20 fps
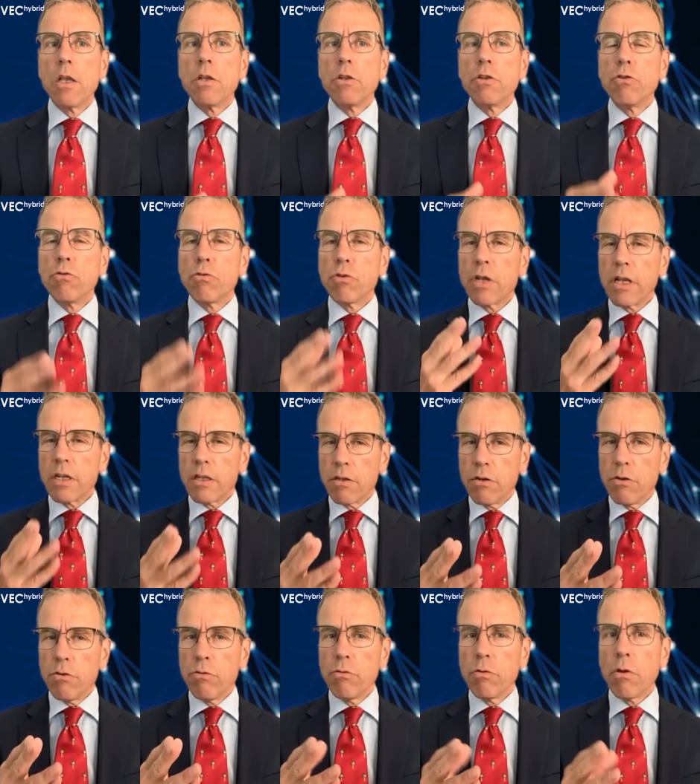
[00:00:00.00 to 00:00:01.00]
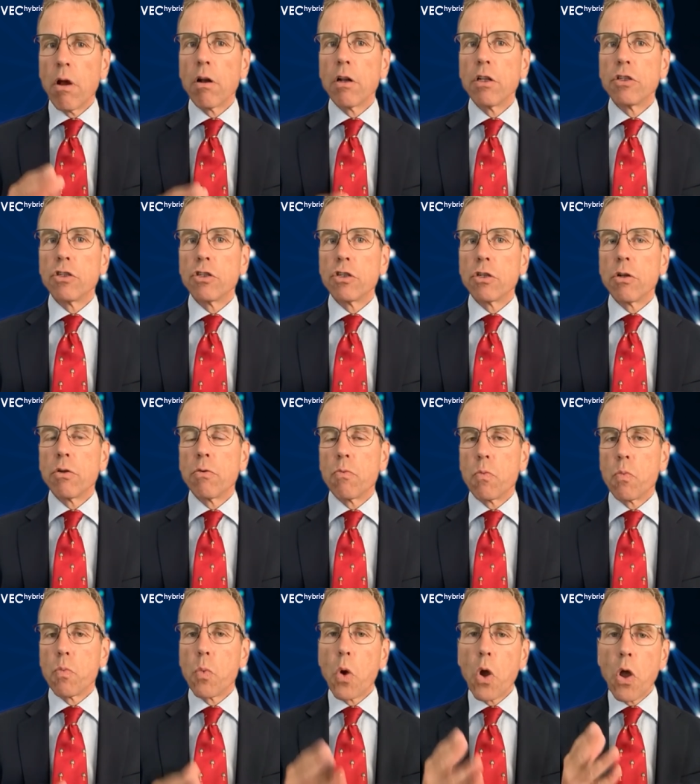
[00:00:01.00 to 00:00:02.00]
You'll get new knowledge
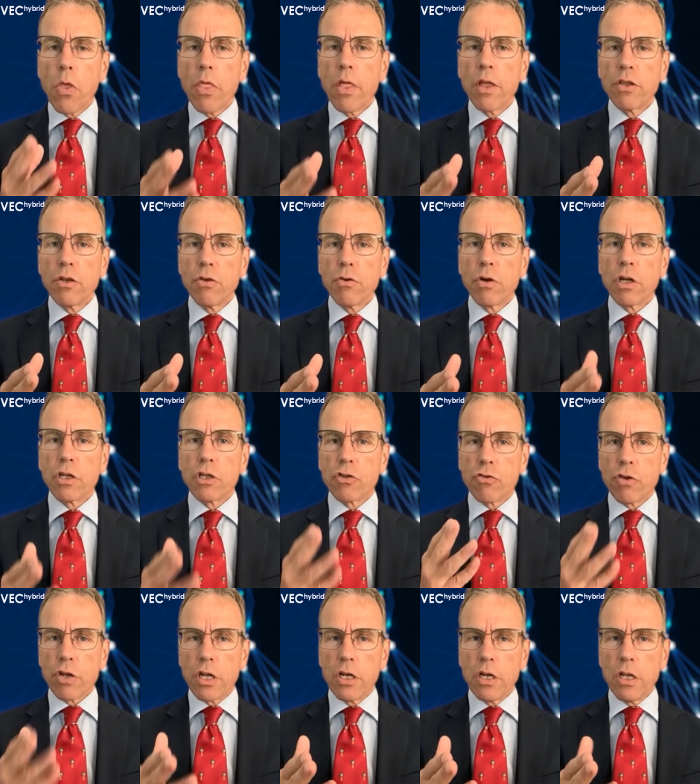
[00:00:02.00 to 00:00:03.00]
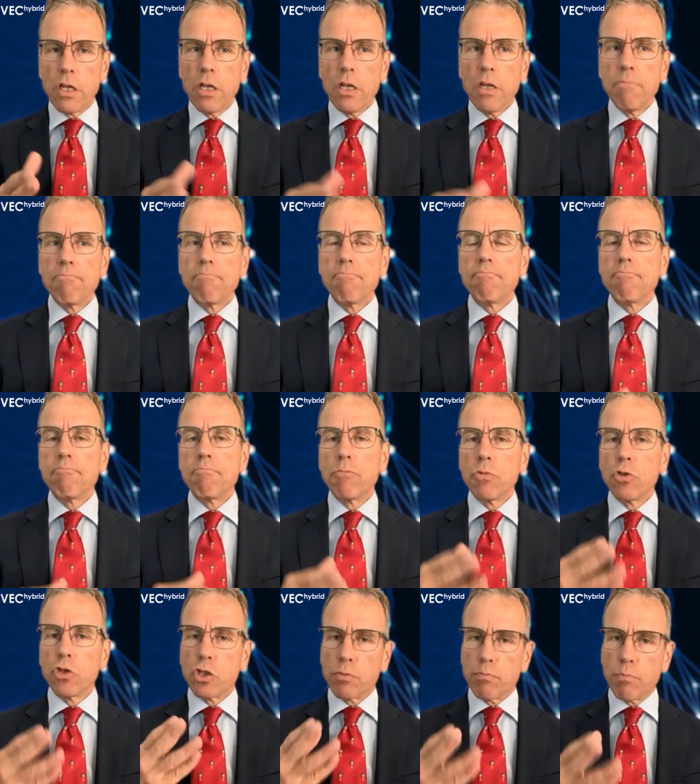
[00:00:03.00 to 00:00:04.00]
whether you're a trainee,
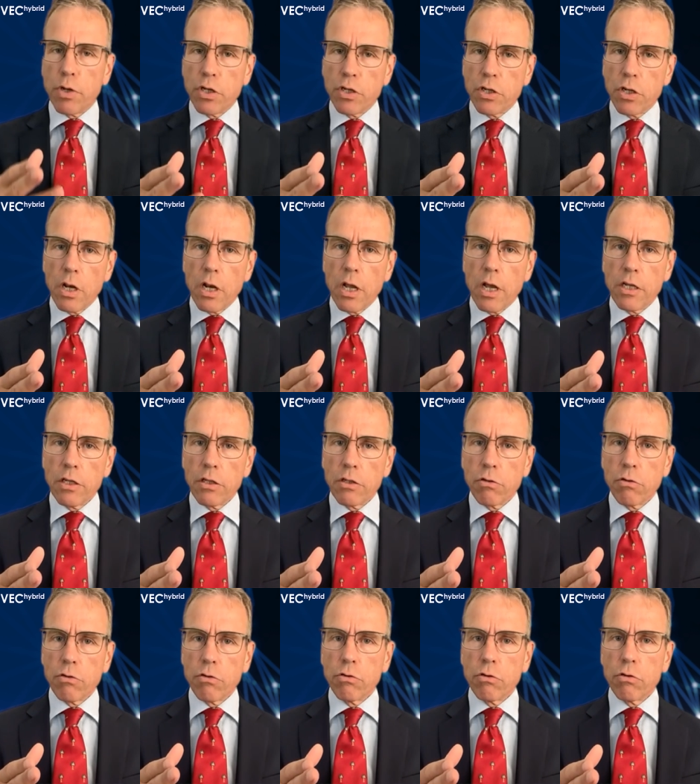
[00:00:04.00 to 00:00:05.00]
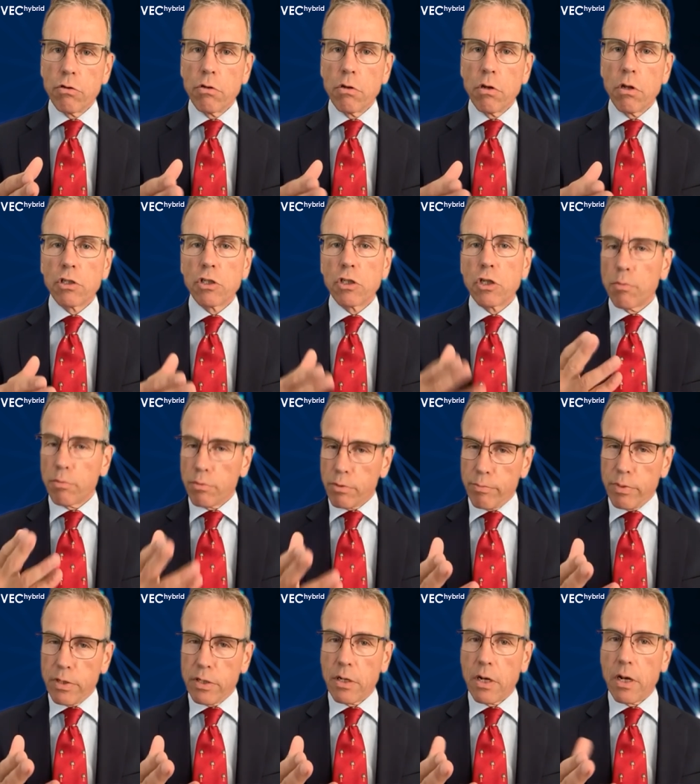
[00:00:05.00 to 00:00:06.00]
specialized surgeon or
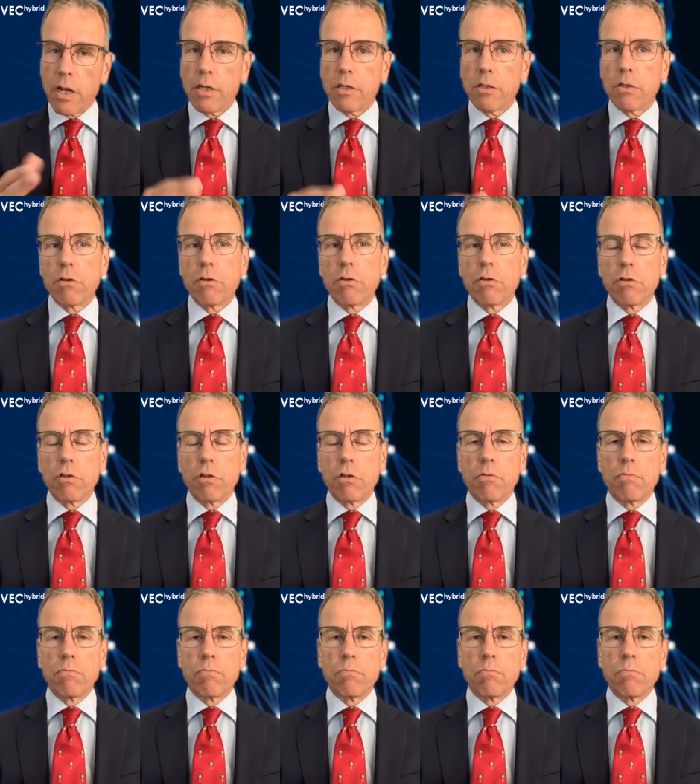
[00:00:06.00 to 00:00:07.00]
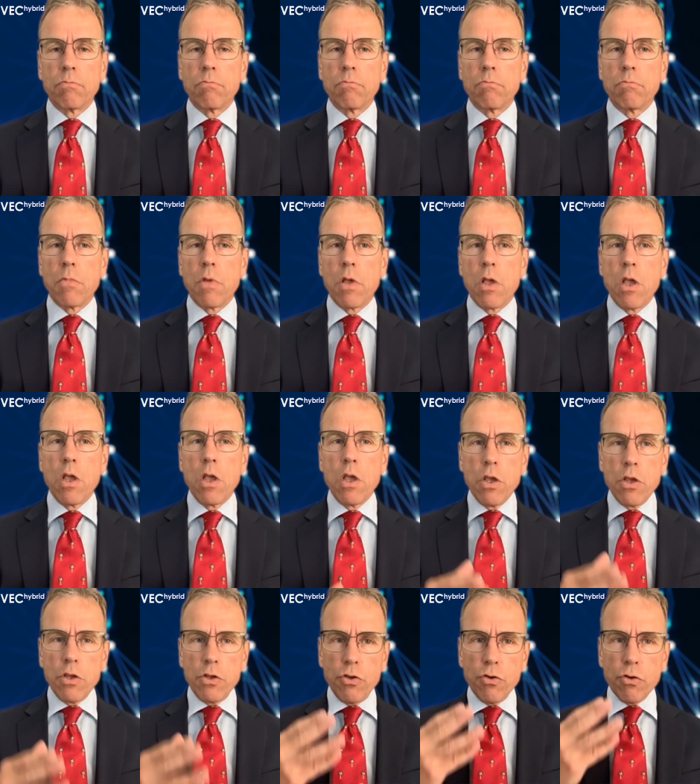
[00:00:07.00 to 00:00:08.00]
subspecialized surgeon.
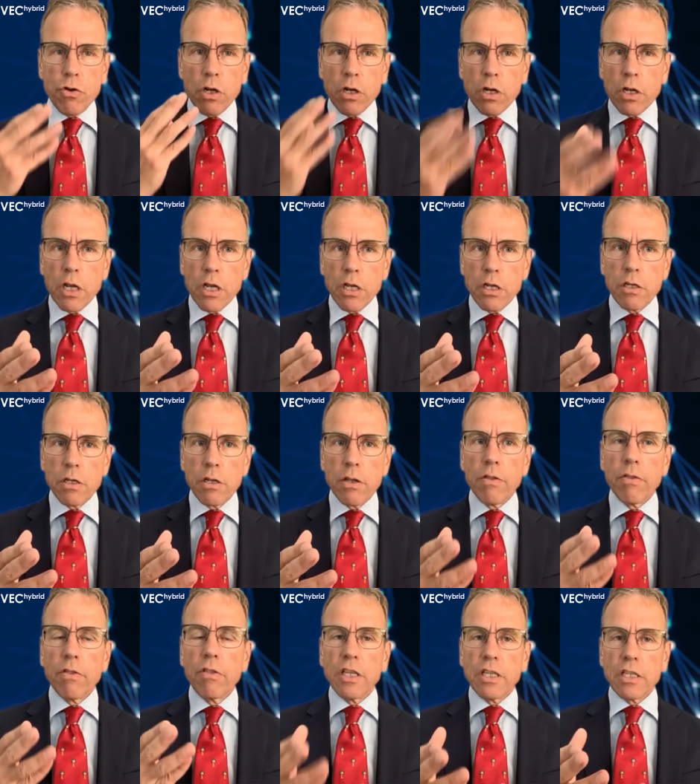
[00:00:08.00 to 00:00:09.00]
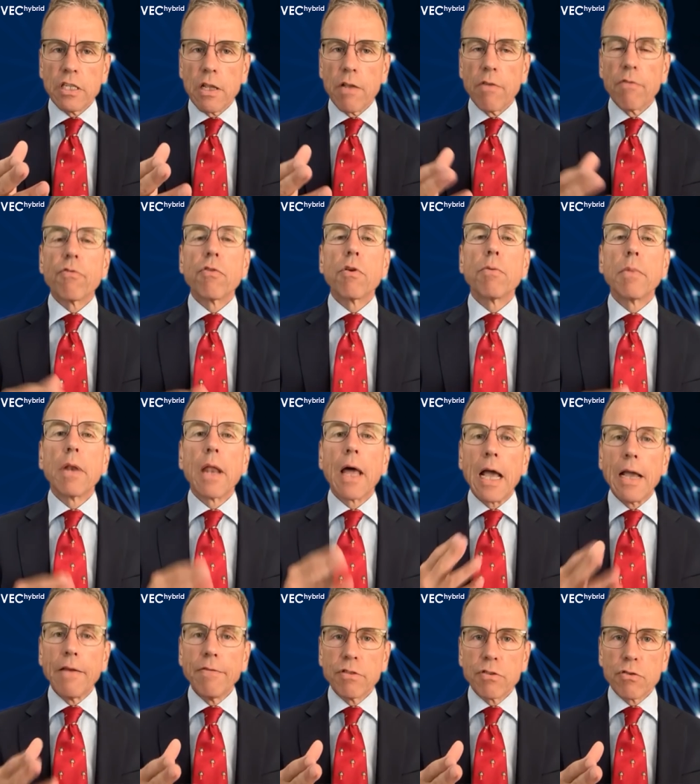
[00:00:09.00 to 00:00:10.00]
You can get this from
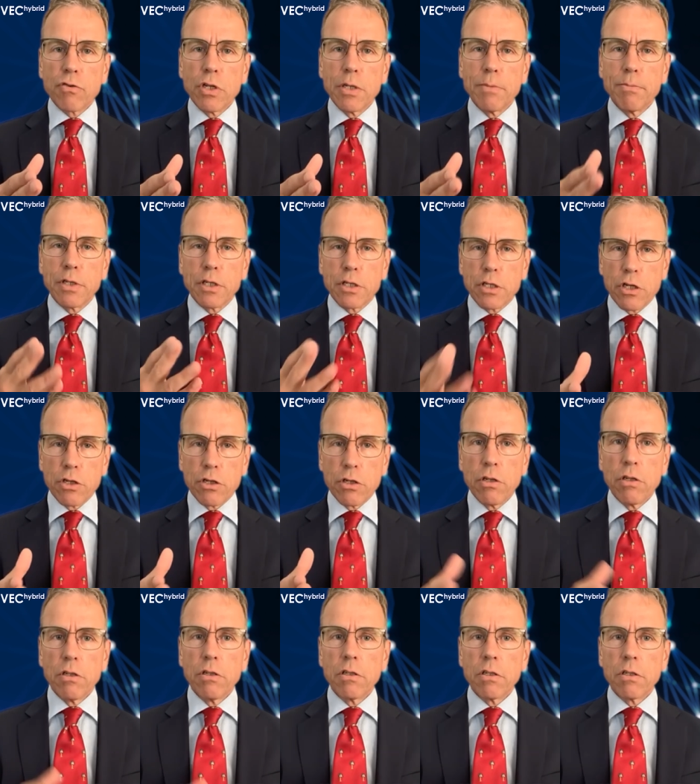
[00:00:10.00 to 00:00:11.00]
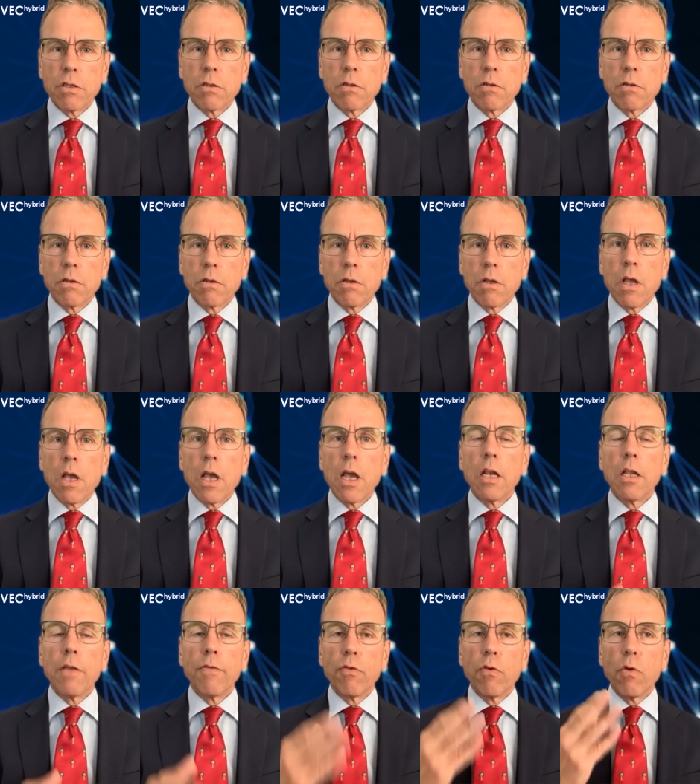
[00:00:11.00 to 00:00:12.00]
live stream sessions,
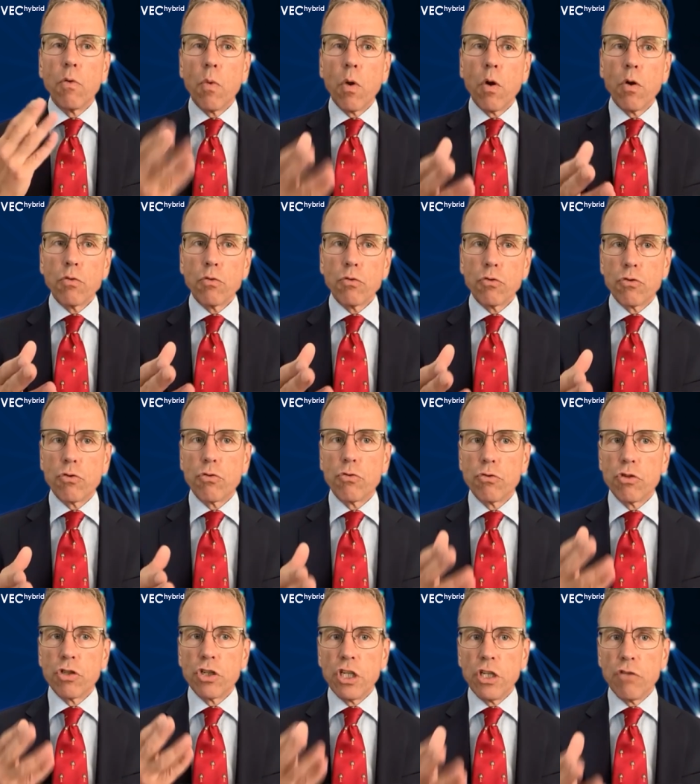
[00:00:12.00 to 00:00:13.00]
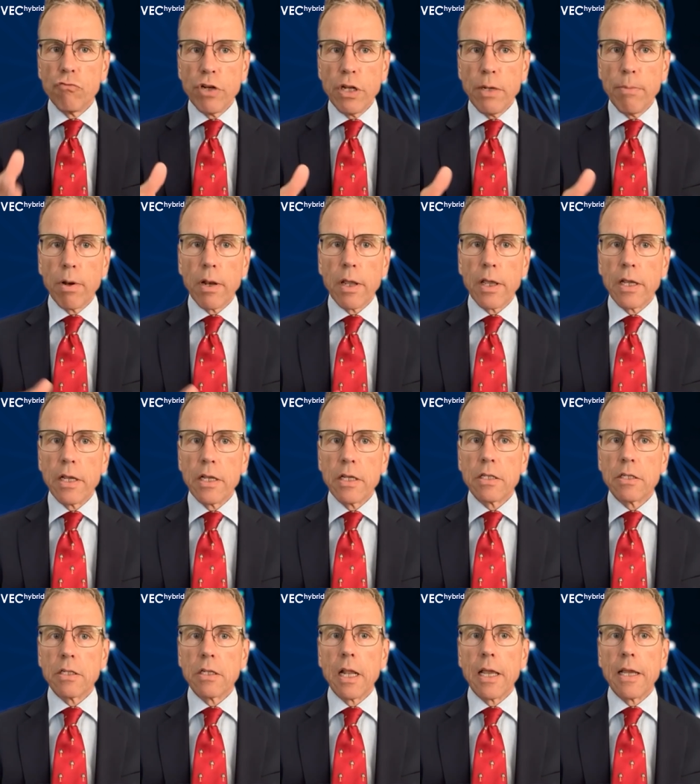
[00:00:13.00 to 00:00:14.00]
and if you want to see
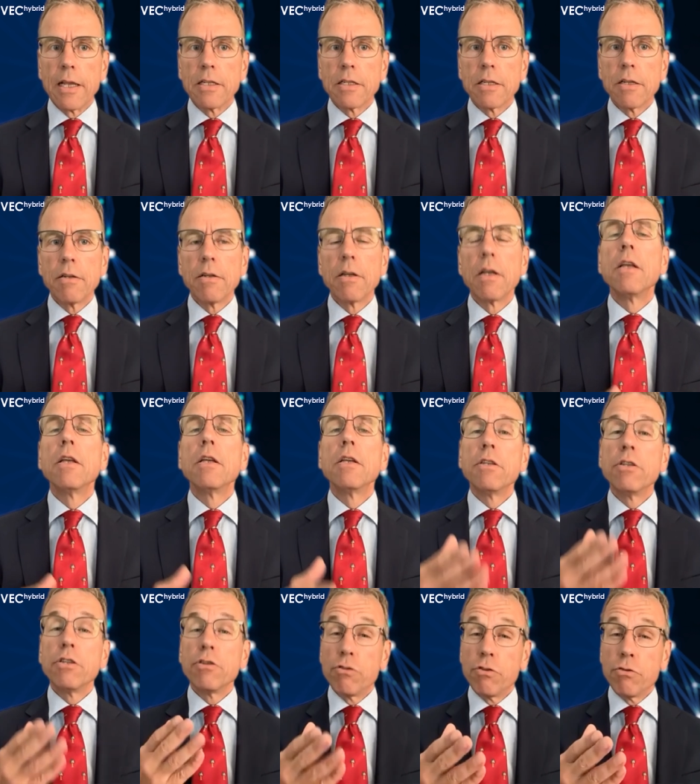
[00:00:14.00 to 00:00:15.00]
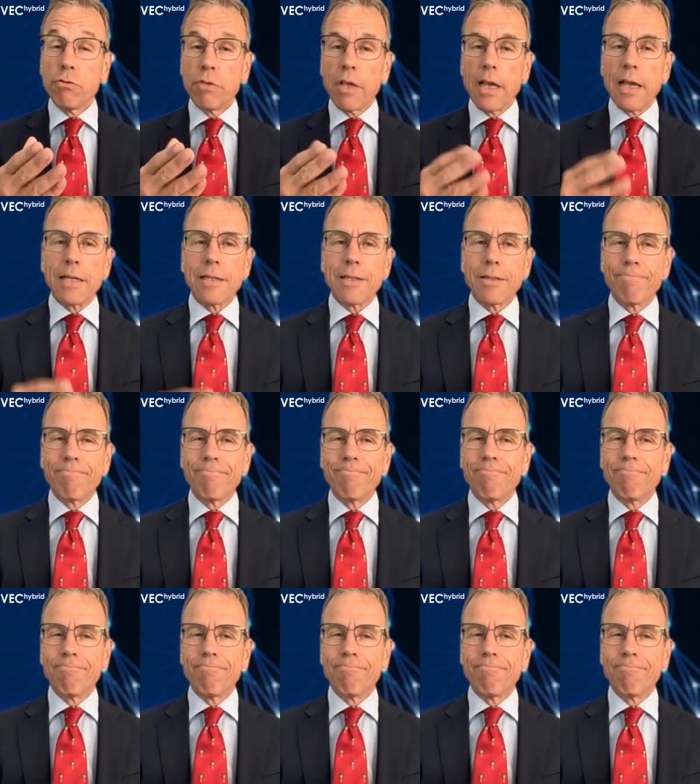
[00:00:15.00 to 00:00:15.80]
replays later, you do that.